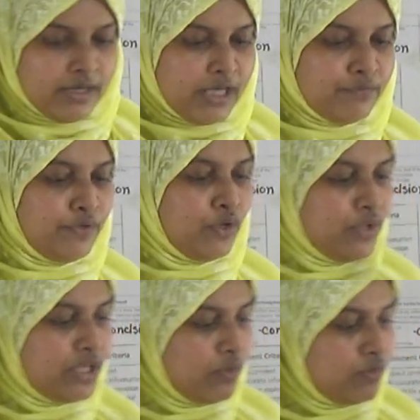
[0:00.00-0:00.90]
if you
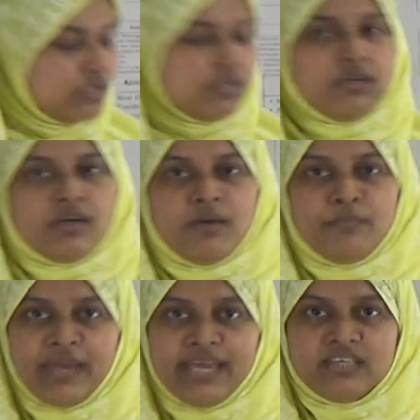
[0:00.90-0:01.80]
use
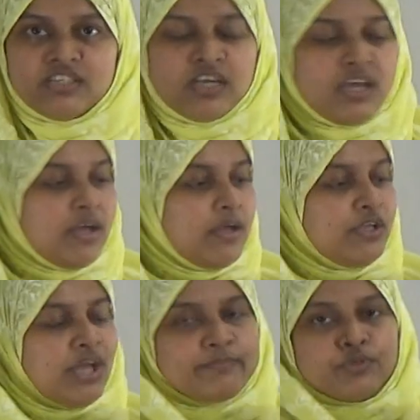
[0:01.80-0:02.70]
page, you
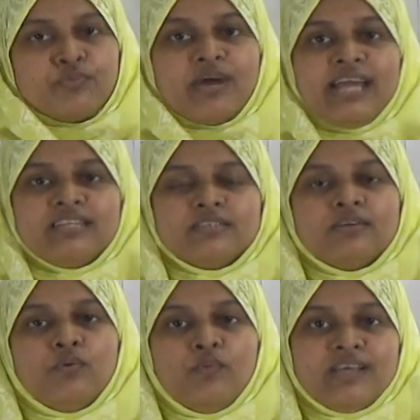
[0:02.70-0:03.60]
have to write
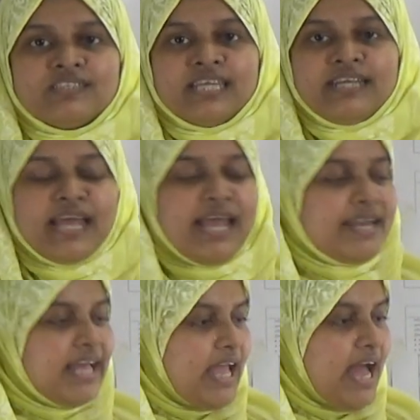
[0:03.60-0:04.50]
one side and
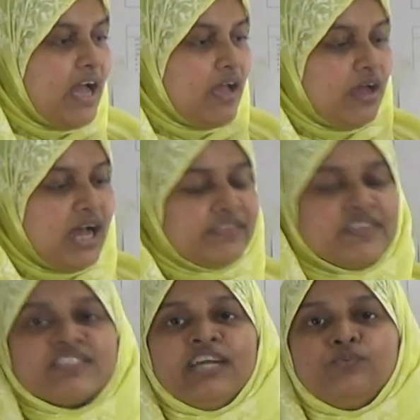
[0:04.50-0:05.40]
other
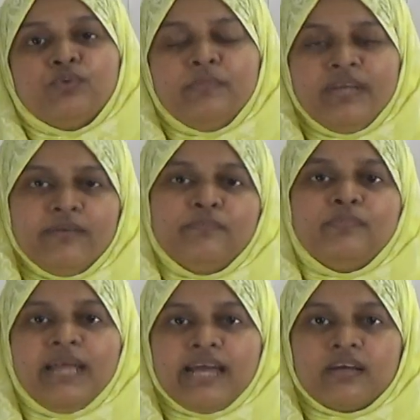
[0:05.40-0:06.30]
side will be
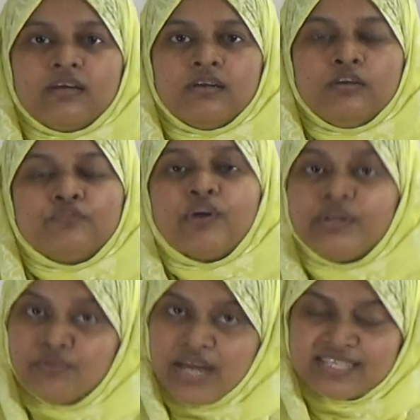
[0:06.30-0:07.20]
blank. For
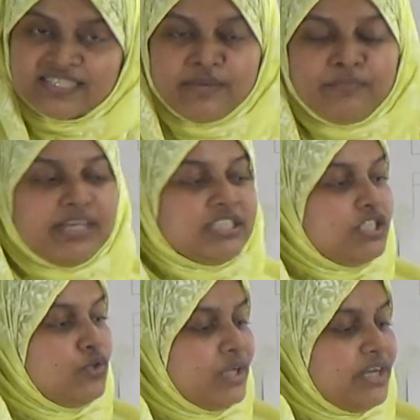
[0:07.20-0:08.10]
your assignment,
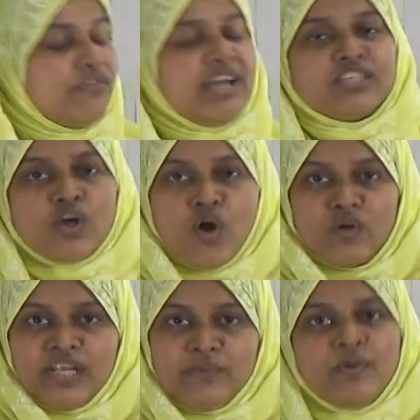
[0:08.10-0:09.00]
you can write
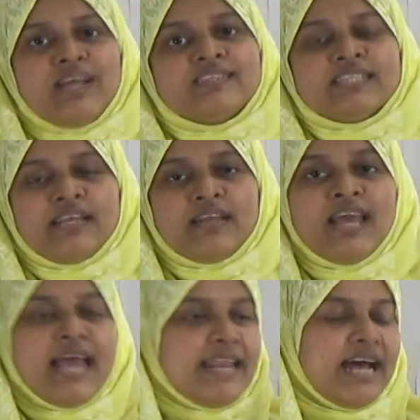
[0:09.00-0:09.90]
only one side
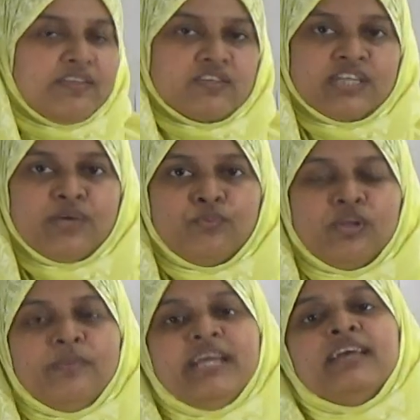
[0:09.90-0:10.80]
and other side
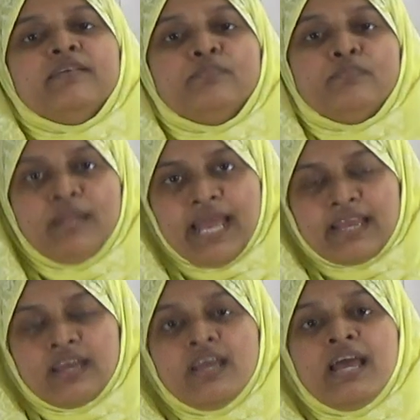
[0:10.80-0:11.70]
will be blank.
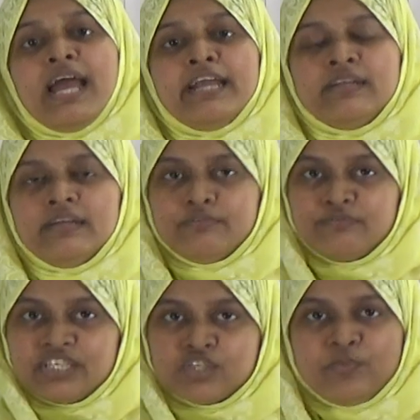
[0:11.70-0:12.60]
And
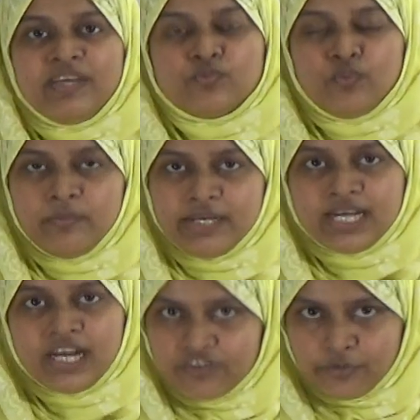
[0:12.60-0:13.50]
first page will be
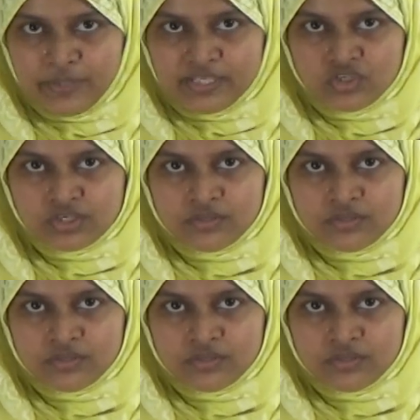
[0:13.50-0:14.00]
cover page.